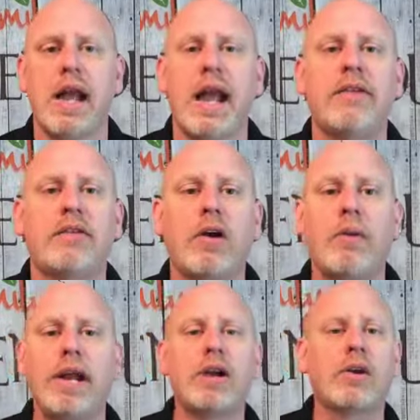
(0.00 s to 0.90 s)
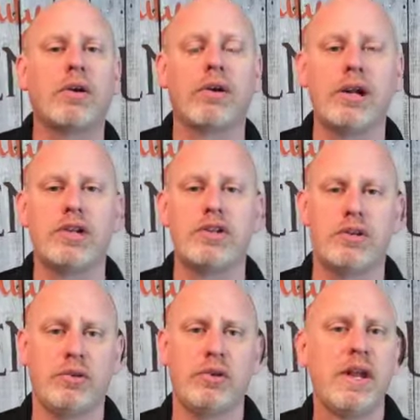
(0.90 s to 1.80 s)
And so I want to encourage
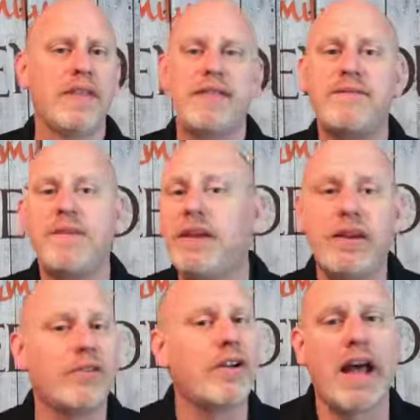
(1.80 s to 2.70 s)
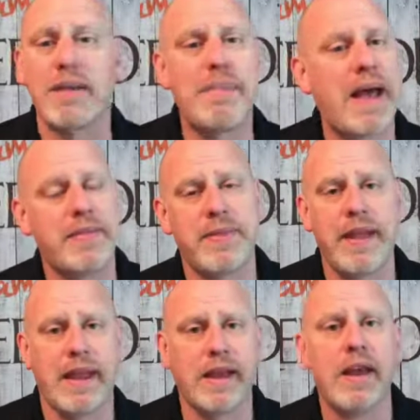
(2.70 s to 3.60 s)
you that feelings are not a bad
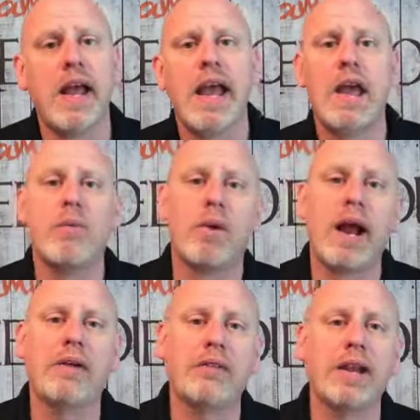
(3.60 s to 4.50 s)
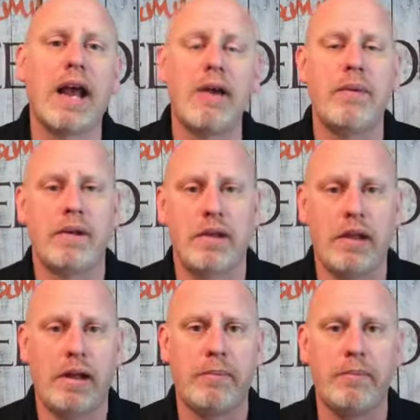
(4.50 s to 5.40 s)
thing. And we're actually,
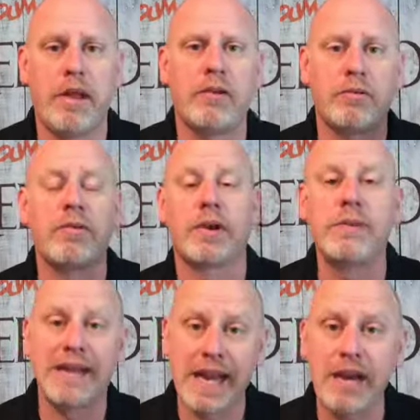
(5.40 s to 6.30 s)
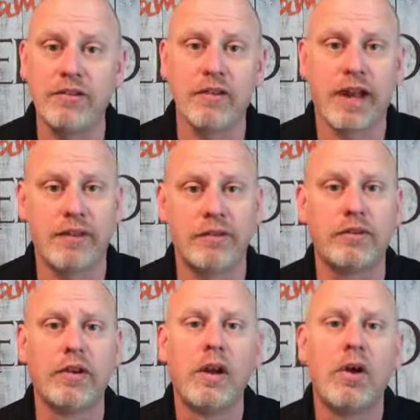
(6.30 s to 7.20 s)
in some of our communication
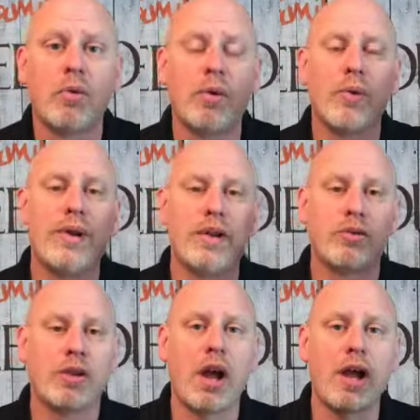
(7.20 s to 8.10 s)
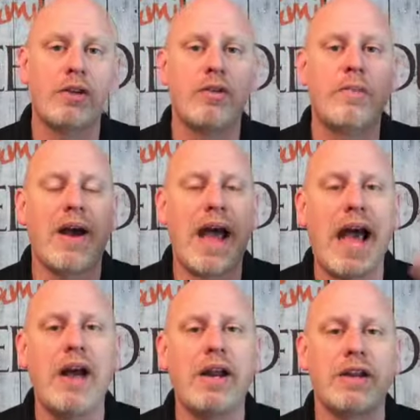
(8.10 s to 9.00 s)
lessons, we're going to talk to you about
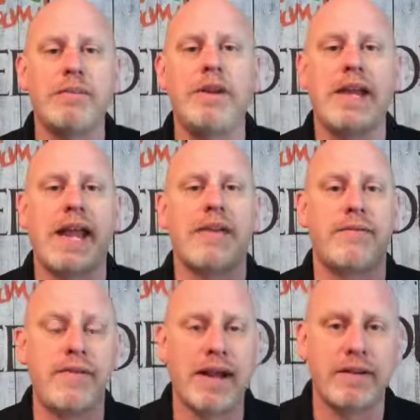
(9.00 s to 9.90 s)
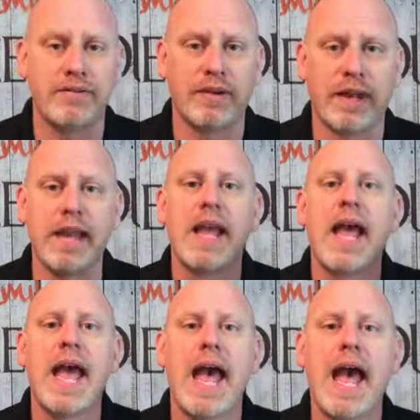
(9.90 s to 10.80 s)
how to communicate effectively
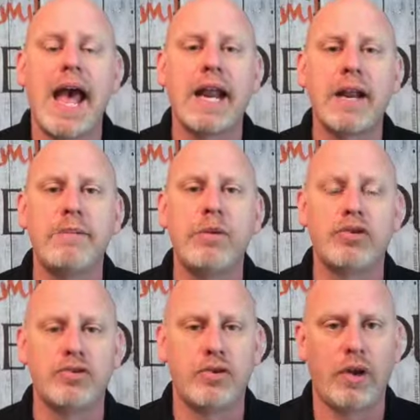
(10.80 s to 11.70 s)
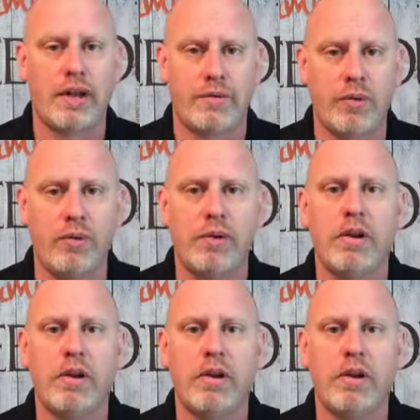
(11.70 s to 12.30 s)
at an emotional level